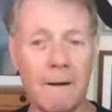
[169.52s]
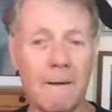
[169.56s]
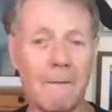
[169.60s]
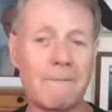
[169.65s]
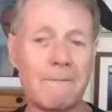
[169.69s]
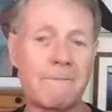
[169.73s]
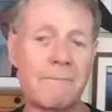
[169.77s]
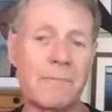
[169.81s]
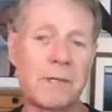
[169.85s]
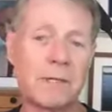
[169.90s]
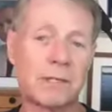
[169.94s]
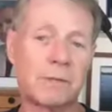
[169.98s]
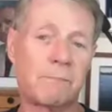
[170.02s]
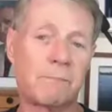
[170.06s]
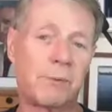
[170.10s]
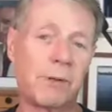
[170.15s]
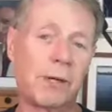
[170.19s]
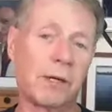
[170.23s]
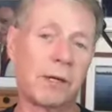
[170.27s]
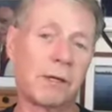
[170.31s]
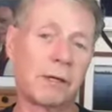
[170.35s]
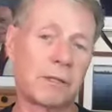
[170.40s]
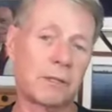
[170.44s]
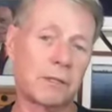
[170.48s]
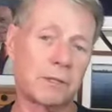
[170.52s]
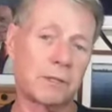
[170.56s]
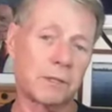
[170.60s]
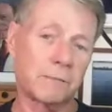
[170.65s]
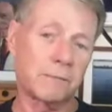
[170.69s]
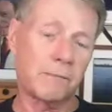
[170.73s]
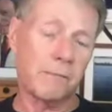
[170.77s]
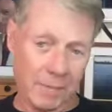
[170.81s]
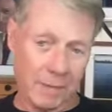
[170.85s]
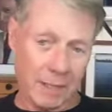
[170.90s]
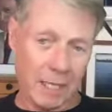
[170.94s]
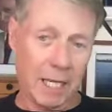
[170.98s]
his
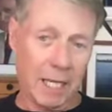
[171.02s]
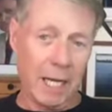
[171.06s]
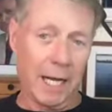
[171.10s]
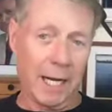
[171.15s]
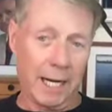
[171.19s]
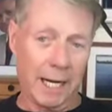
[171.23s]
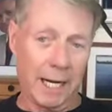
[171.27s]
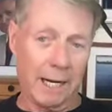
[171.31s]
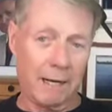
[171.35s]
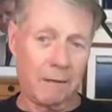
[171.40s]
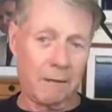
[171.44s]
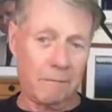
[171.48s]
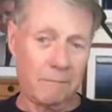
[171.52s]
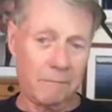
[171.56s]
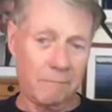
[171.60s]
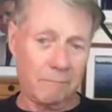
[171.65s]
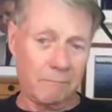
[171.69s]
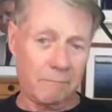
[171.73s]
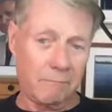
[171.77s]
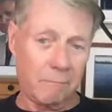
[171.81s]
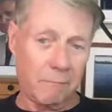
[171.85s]
parents got out,